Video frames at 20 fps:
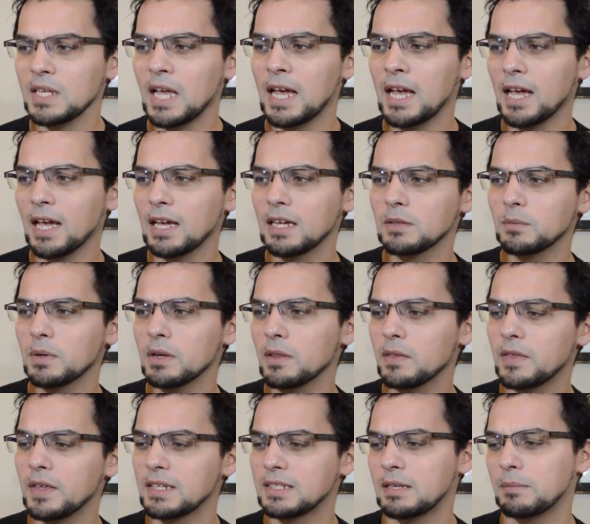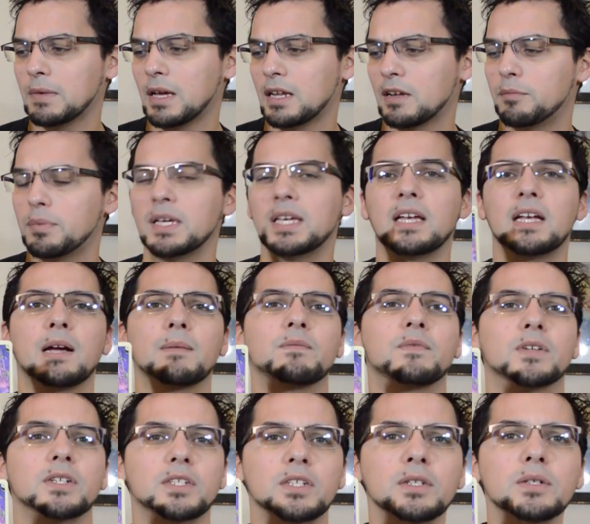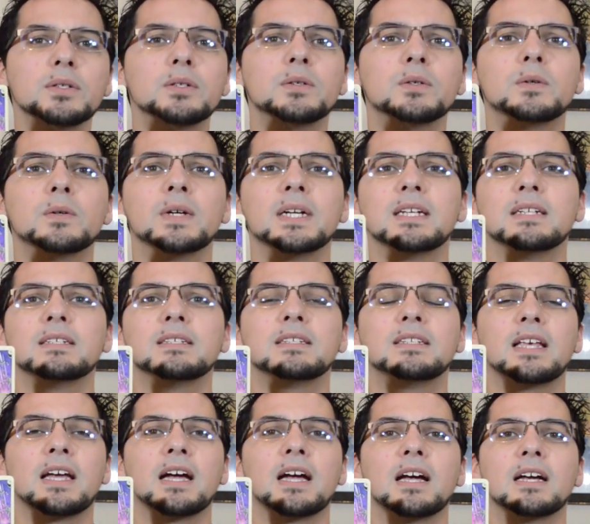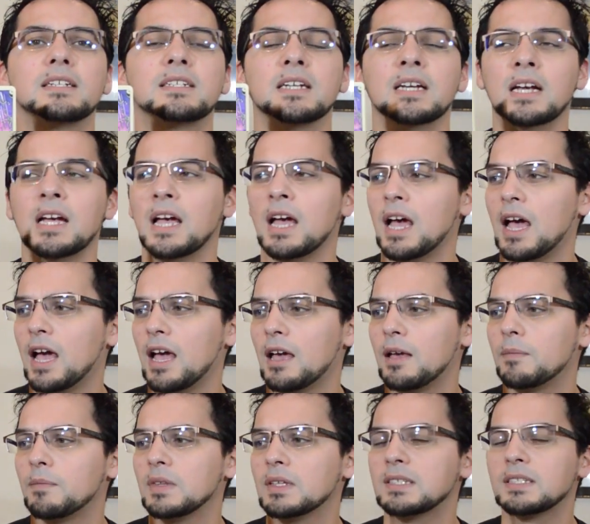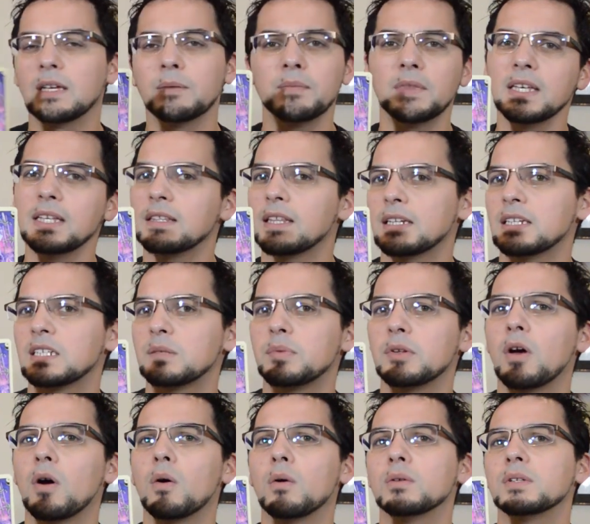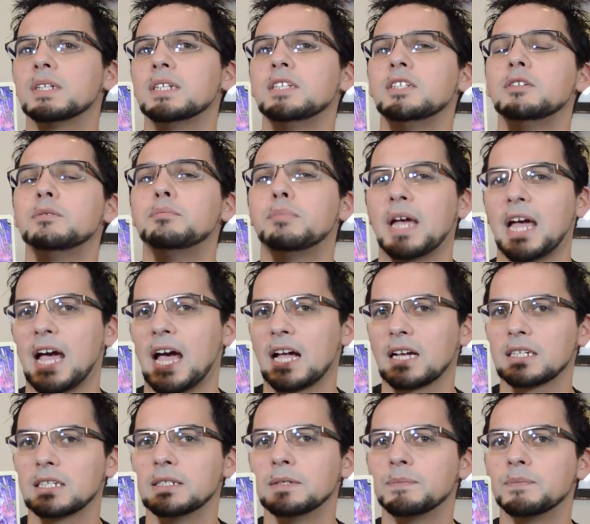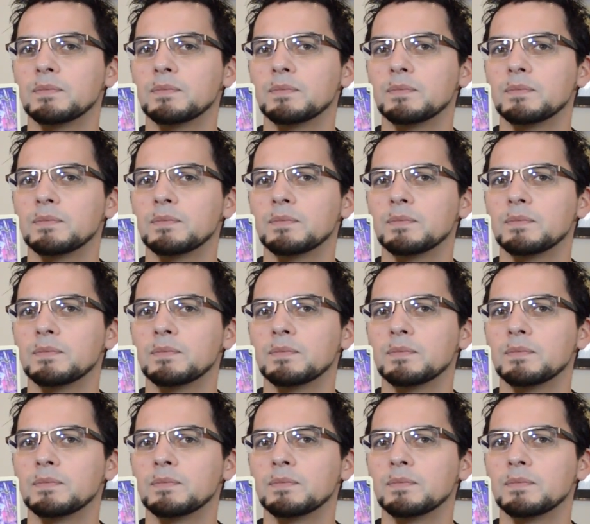And one of the things I'm kind of picking up for you is that something that has been holding you back,